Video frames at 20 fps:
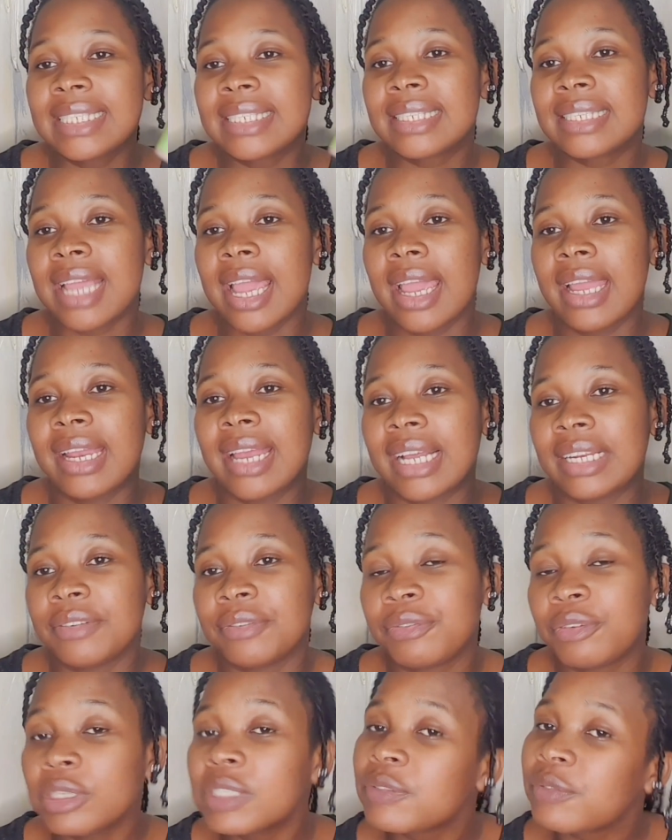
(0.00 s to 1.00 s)
say that the
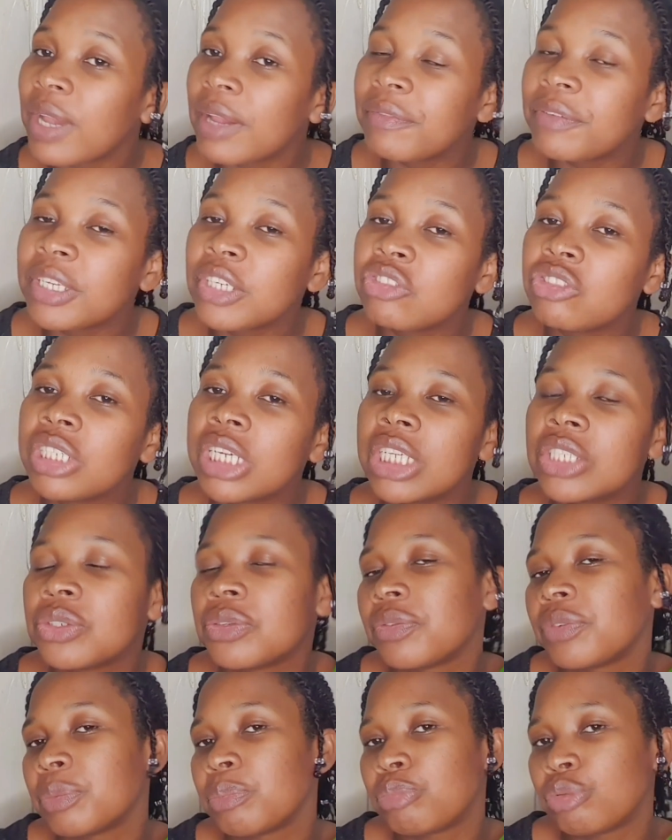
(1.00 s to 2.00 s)
first five ingredients
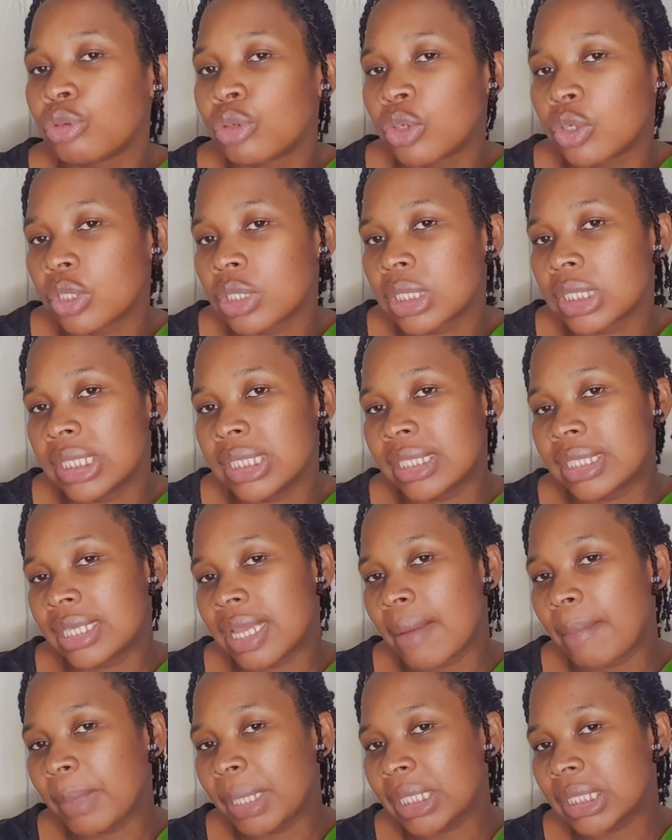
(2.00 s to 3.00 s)
of a product
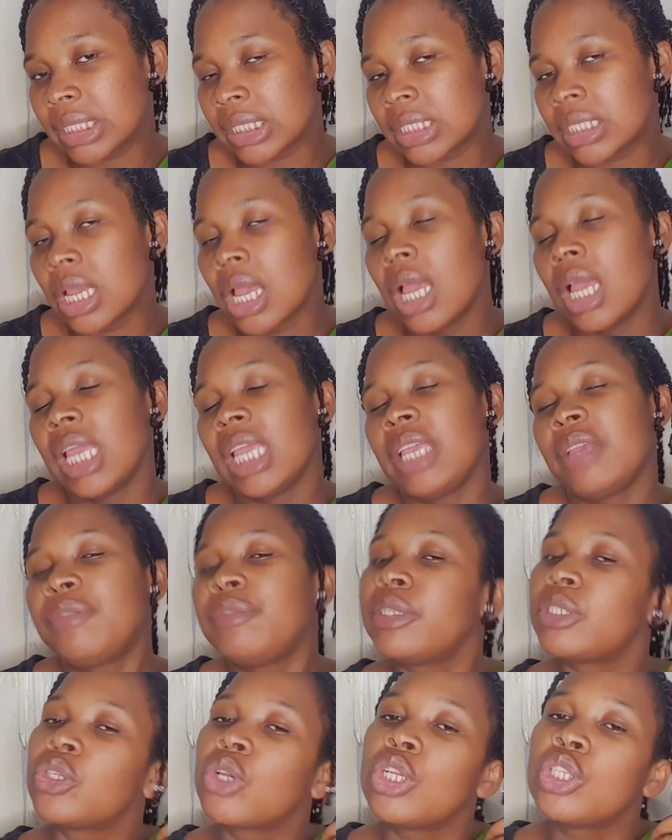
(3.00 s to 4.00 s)
determines if
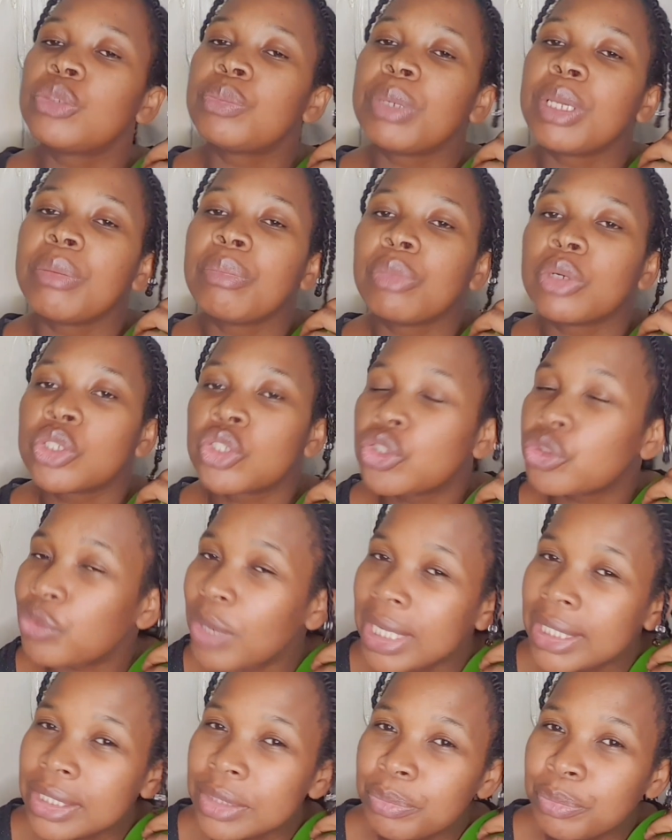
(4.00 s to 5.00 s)
it's going to be a
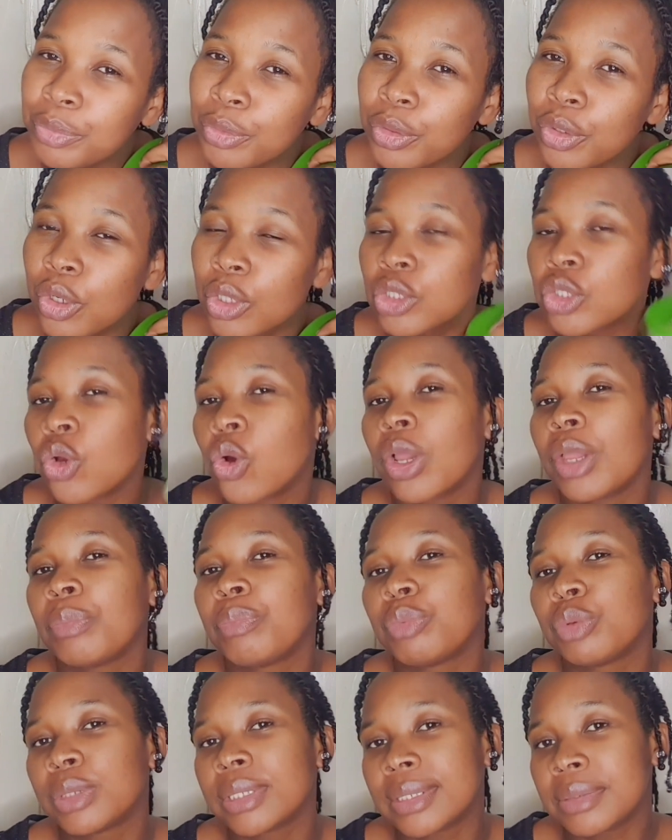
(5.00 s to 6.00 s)
moisturizing product or a
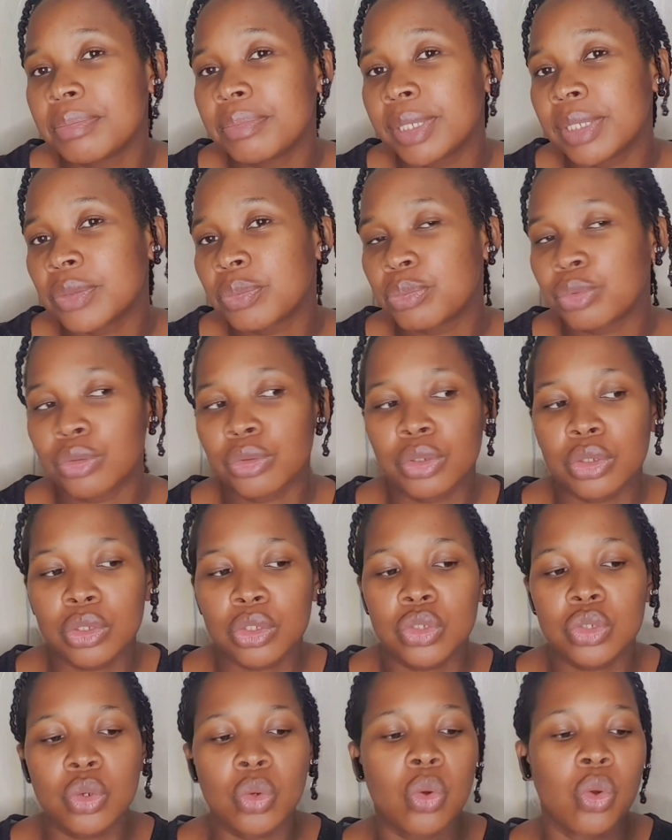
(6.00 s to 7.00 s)
protein-based product.
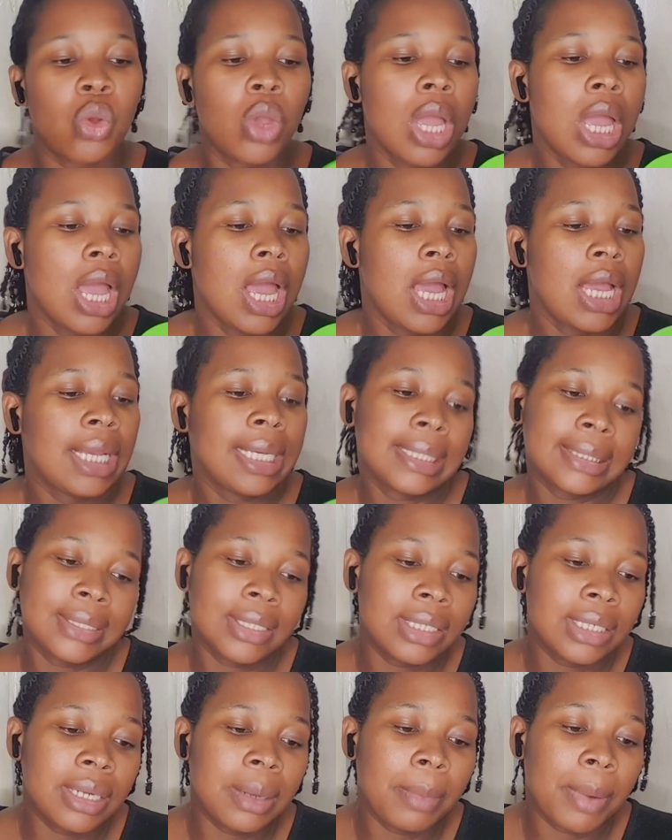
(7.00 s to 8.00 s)
So
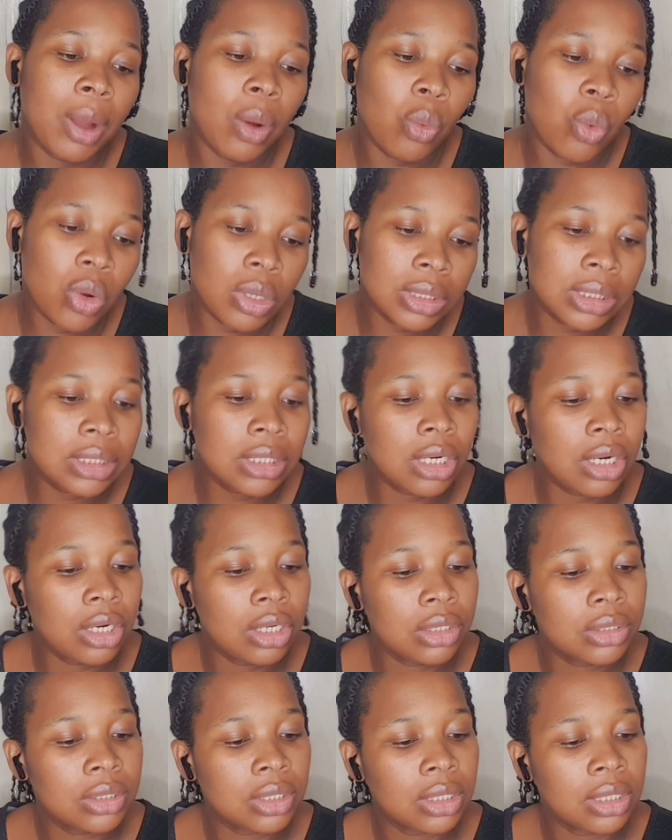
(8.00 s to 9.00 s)
talking about
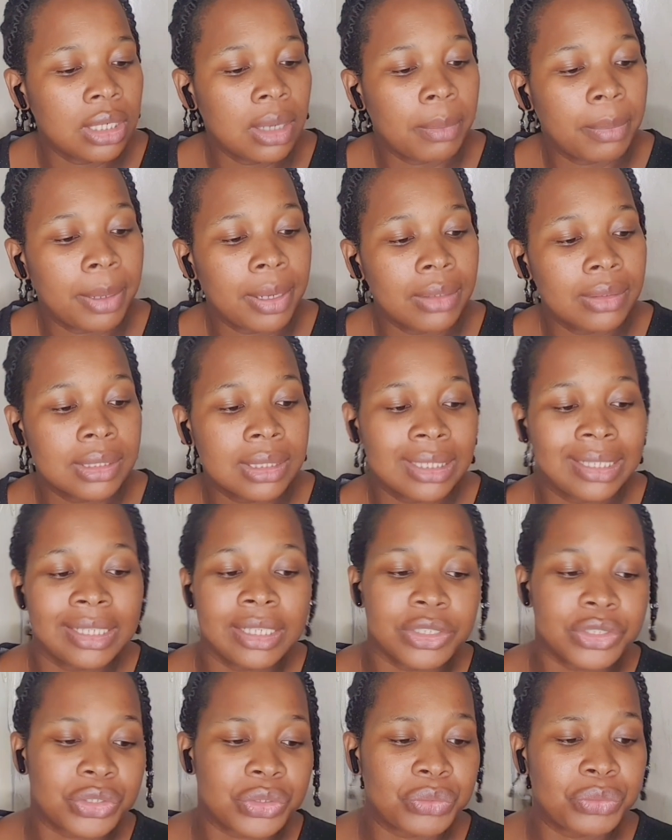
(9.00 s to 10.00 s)
water, talking about
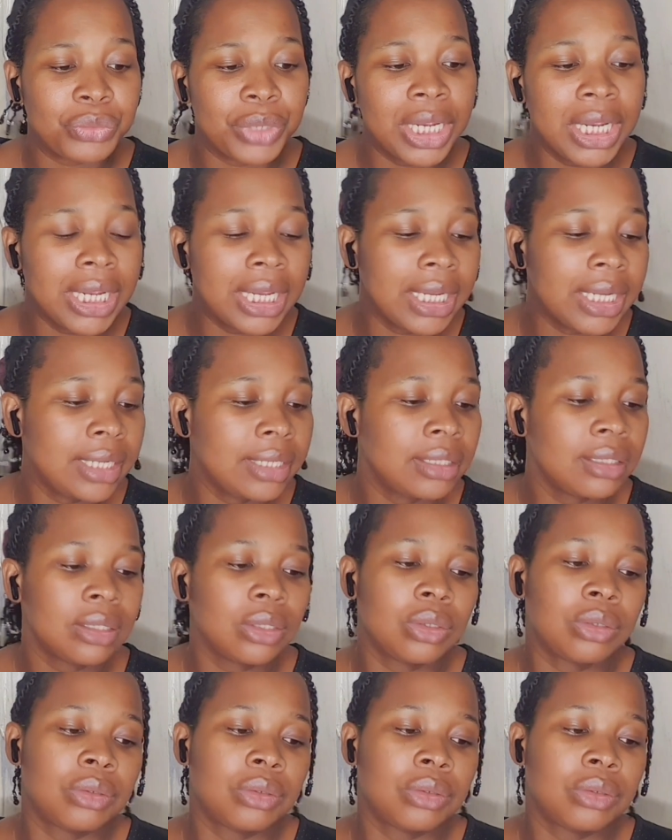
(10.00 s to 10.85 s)
glycerin,